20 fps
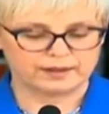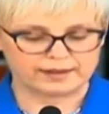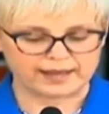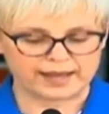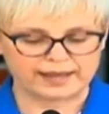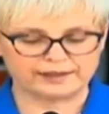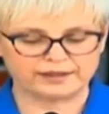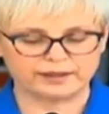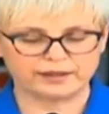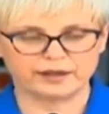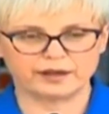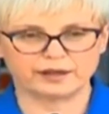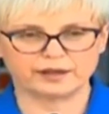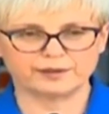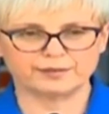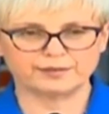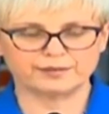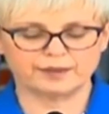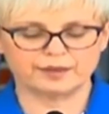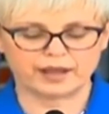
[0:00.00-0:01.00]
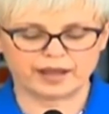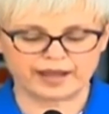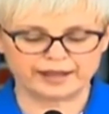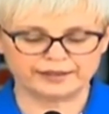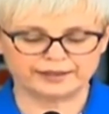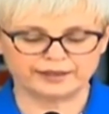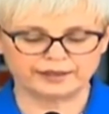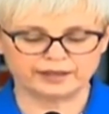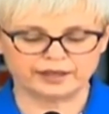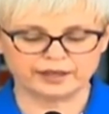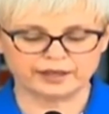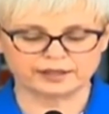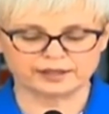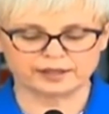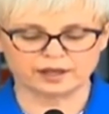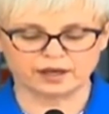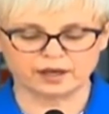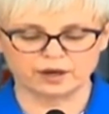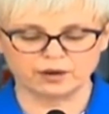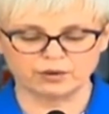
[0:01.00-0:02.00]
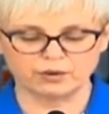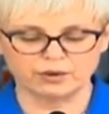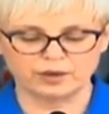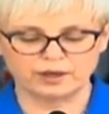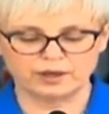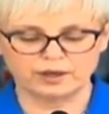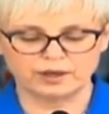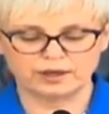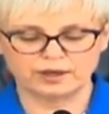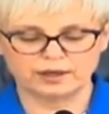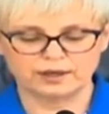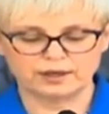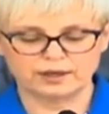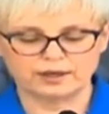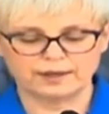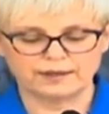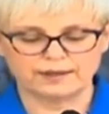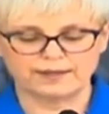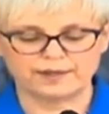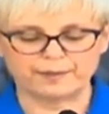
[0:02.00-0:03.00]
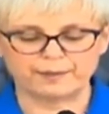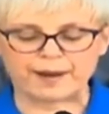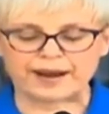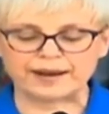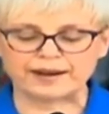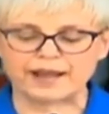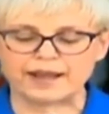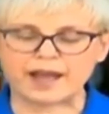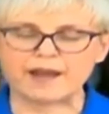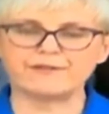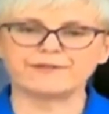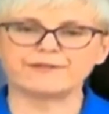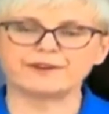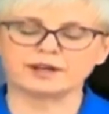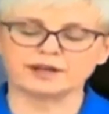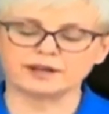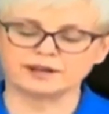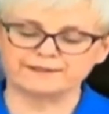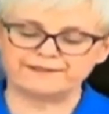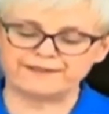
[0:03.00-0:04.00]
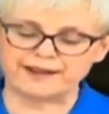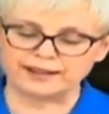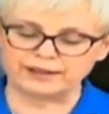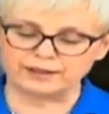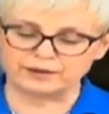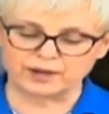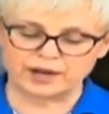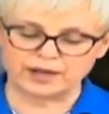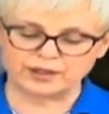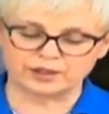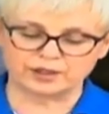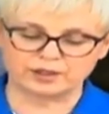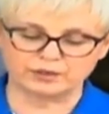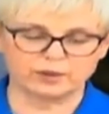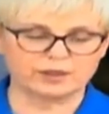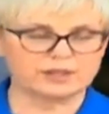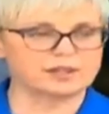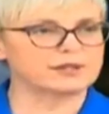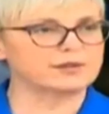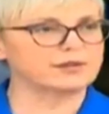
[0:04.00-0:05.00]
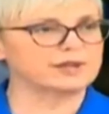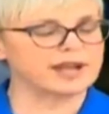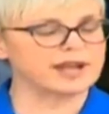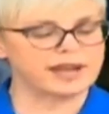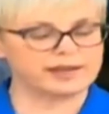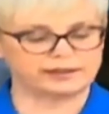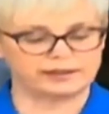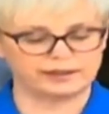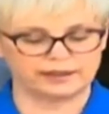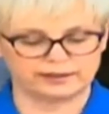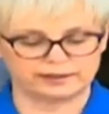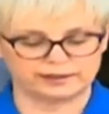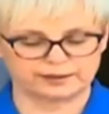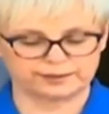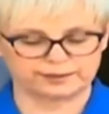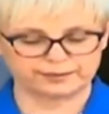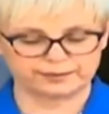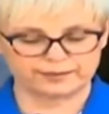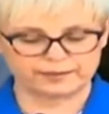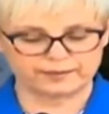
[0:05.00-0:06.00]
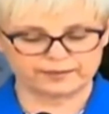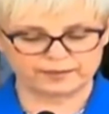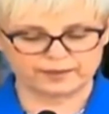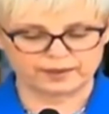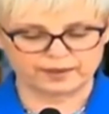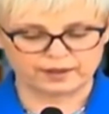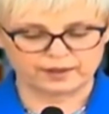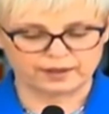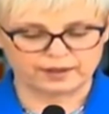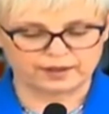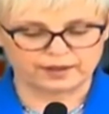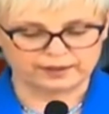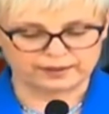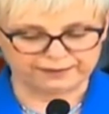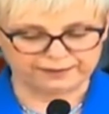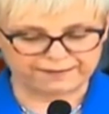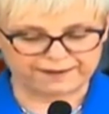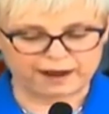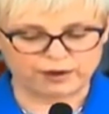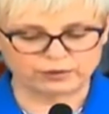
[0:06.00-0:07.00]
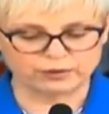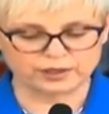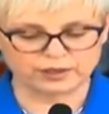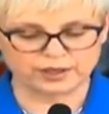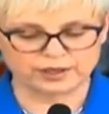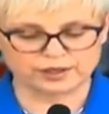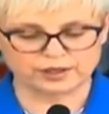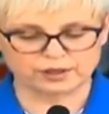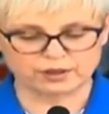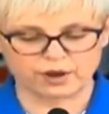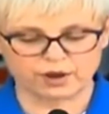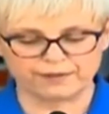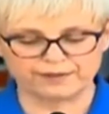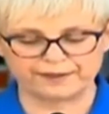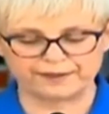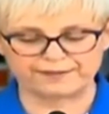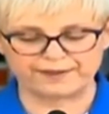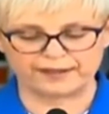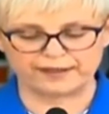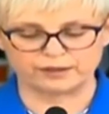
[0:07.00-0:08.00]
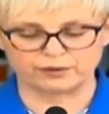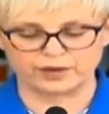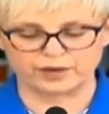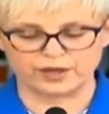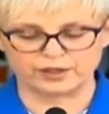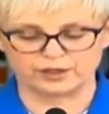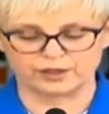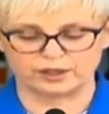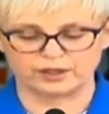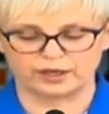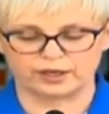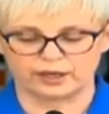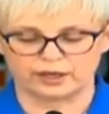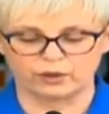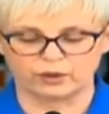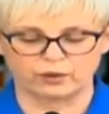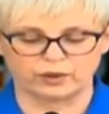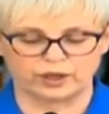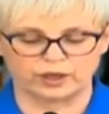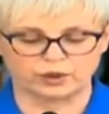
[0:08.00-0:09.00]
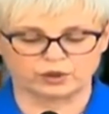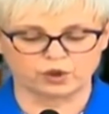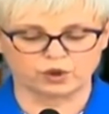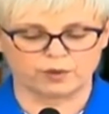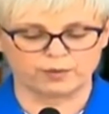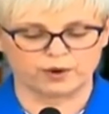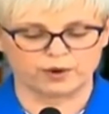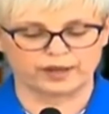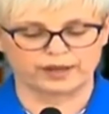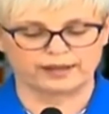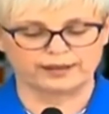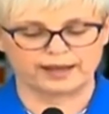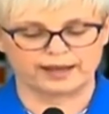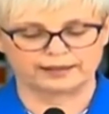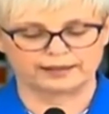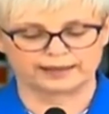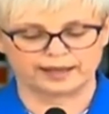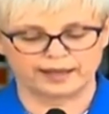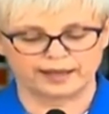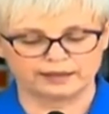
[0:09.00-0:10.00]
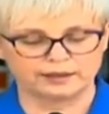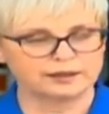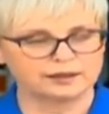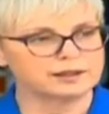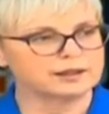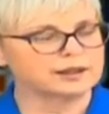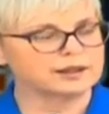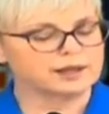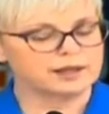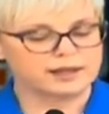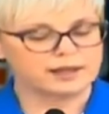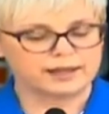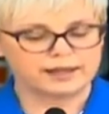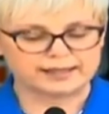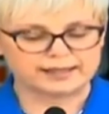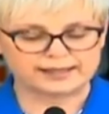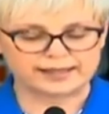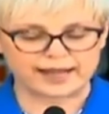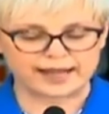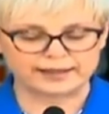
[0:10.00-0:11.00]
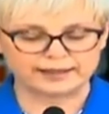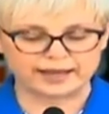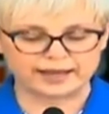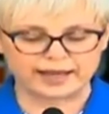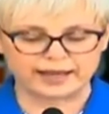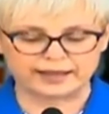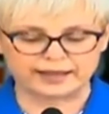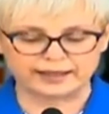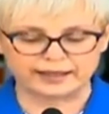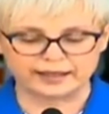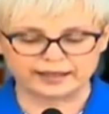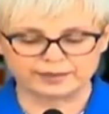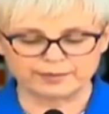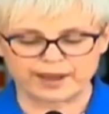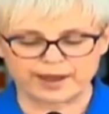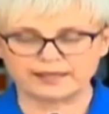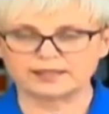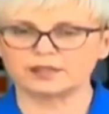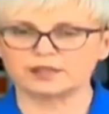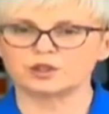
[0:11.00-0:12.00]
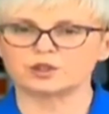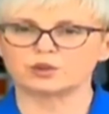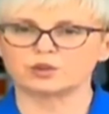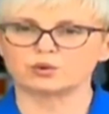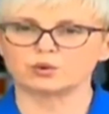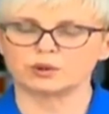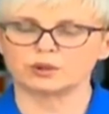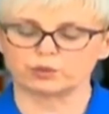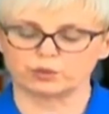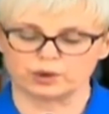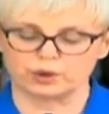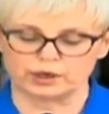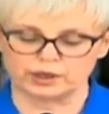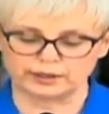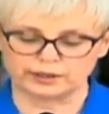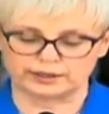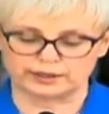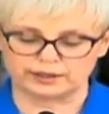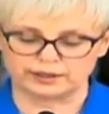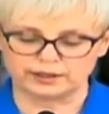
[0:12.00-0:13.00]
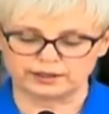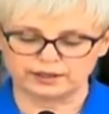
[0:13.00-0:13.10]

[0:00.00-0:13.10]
That year, 80 years ago, the Pan-African Federation was created. The founders of the Federation, including Jomo Kenyatta, sent a clear message to the world.